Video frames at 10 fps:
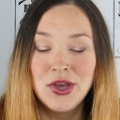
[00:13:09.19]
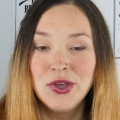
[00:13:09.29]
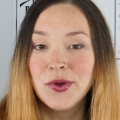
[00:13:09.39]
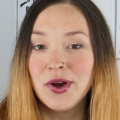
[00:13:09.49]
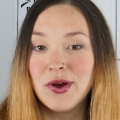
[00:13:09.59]

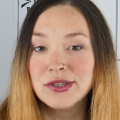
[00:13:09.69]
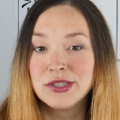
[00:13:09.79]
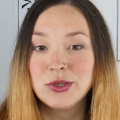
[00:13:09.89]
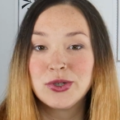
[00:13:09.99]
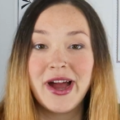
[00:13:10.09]
You could
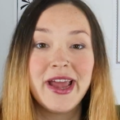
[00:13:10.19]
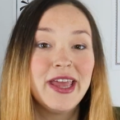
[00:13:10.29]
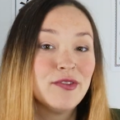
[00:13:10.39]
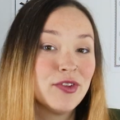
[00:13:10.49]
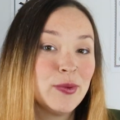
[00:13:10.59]
also
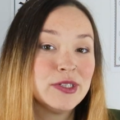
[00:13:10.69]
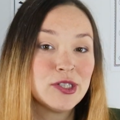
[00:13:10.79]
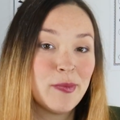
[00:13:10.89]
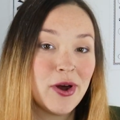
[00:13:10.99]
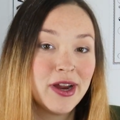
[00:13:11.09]
try
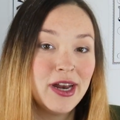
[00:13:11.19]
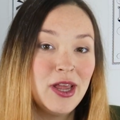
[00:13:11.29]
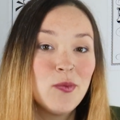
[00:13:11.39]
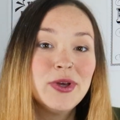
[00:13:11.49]
influencer marketing.